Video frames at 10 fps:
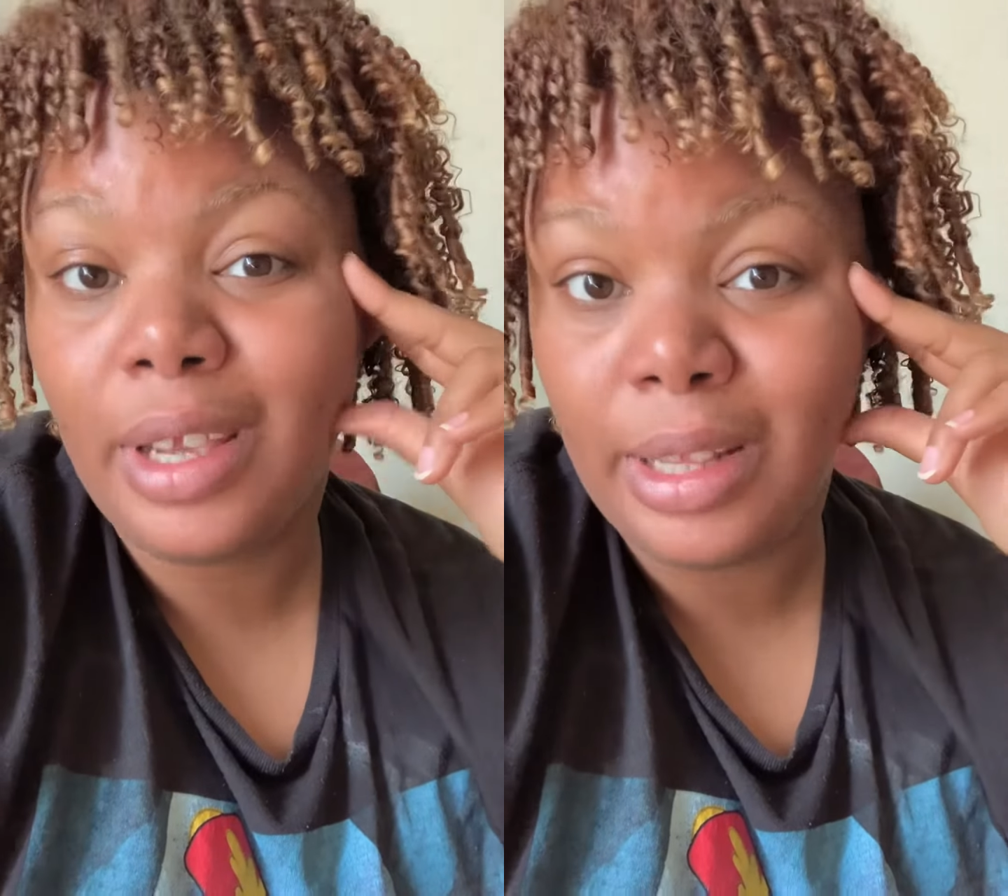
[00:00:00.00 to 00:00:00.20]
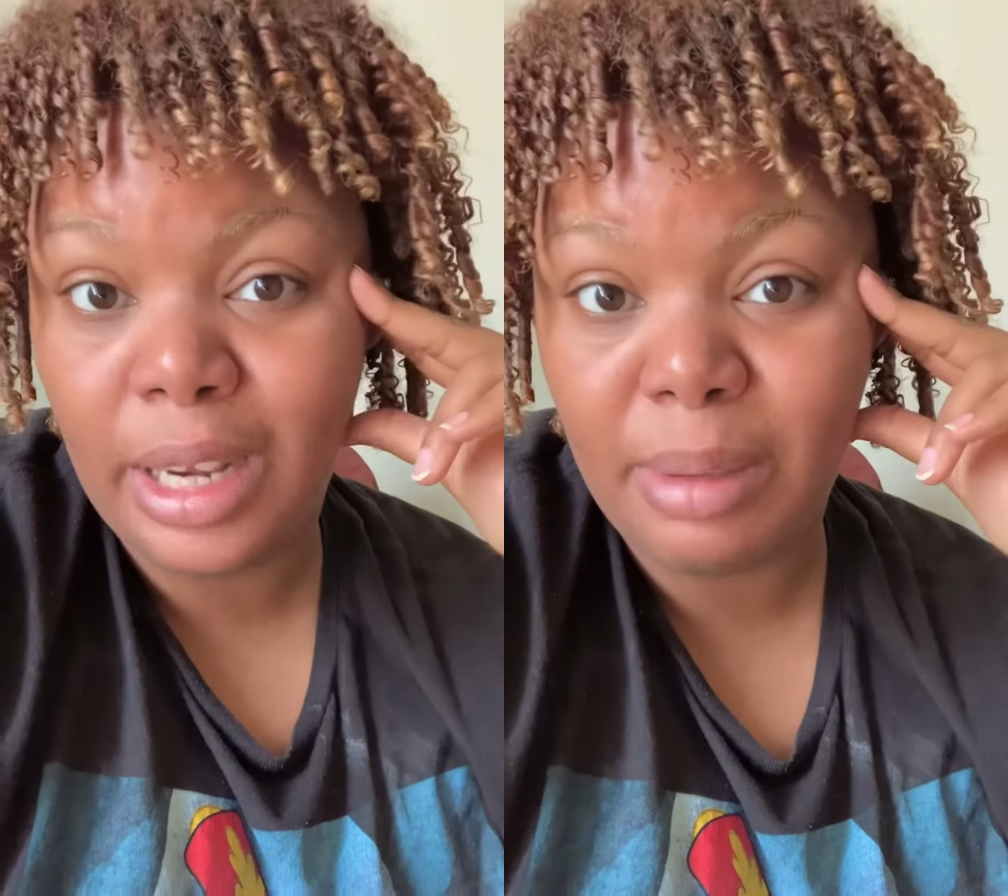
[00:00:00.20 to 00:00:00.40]

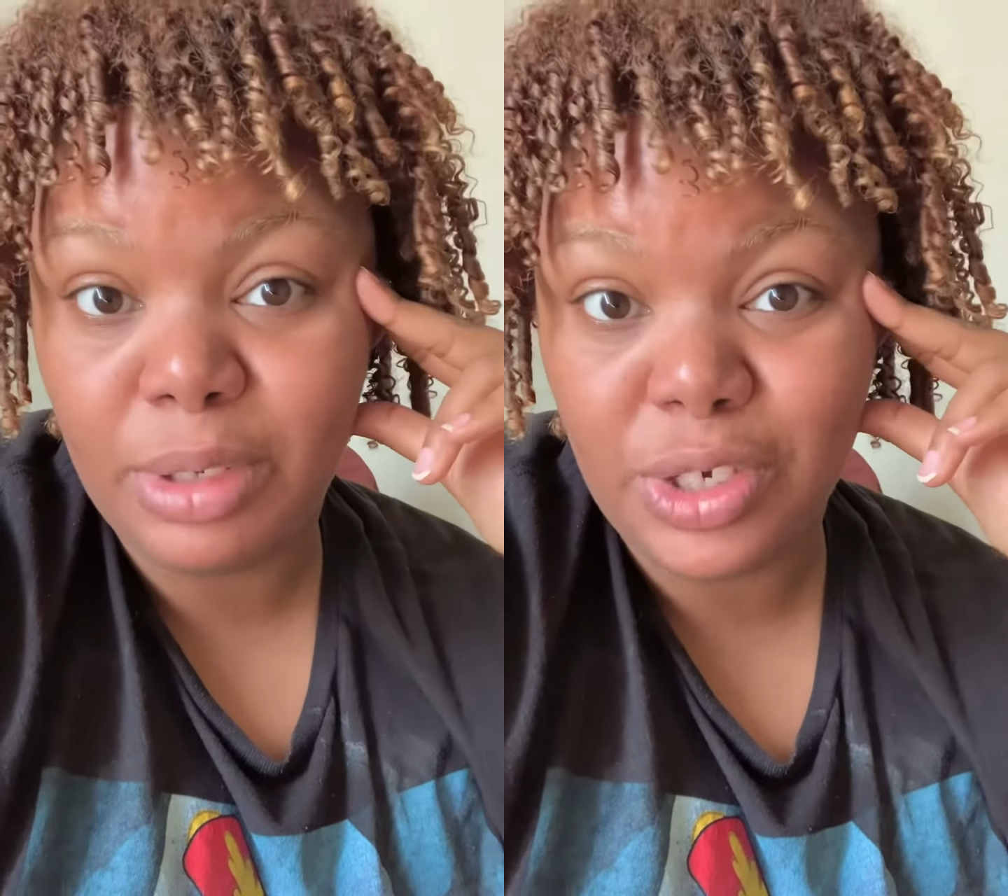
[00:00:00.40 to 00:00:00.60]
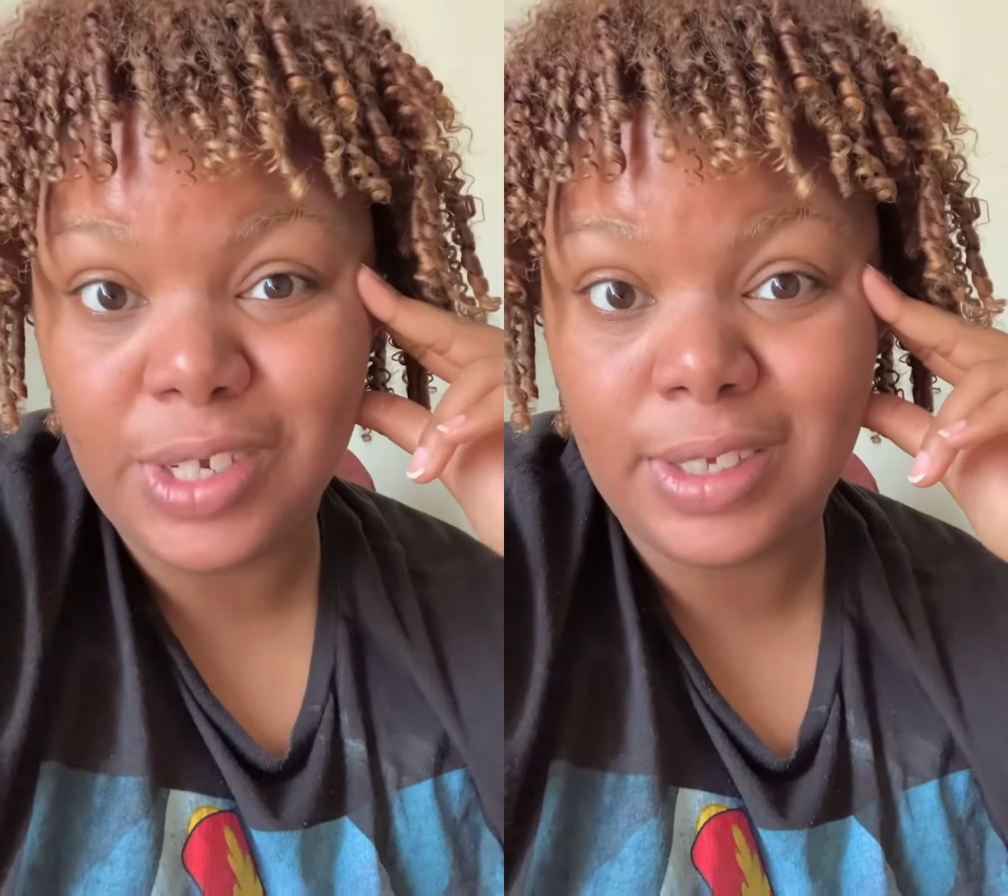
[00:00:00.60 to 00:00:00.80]
in the name
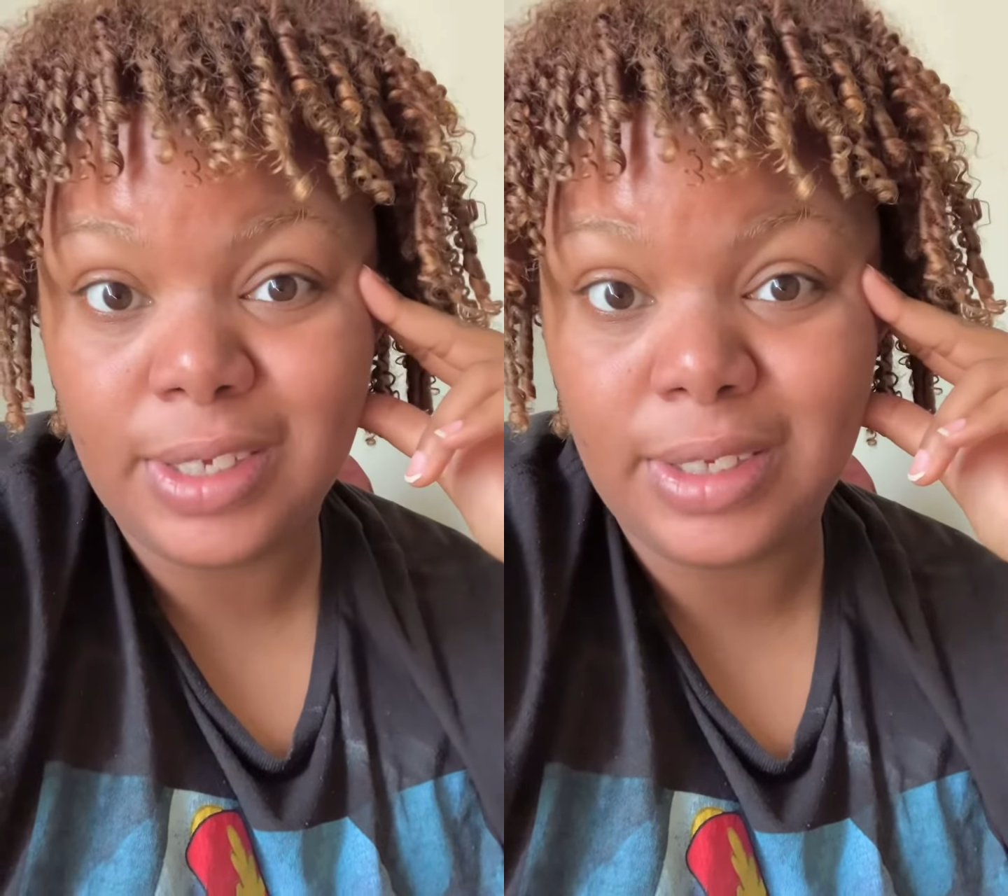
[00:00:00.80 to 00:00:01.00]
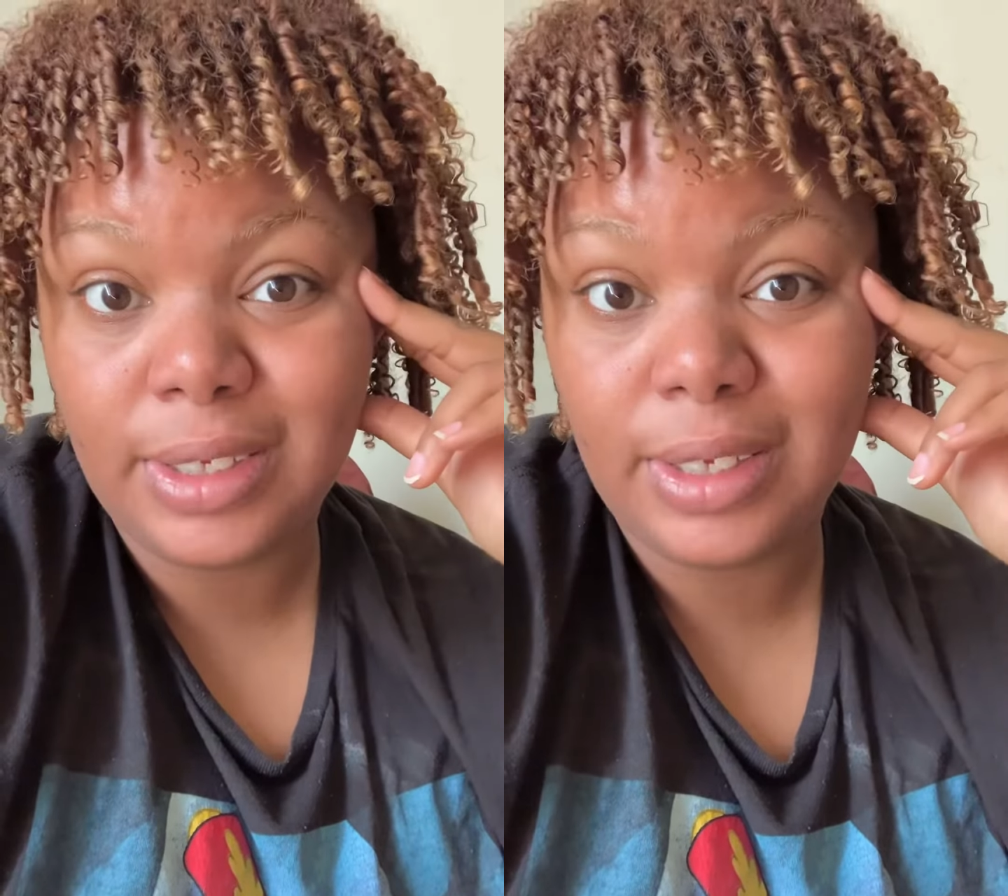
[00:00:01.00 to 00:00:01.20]
of Jesus,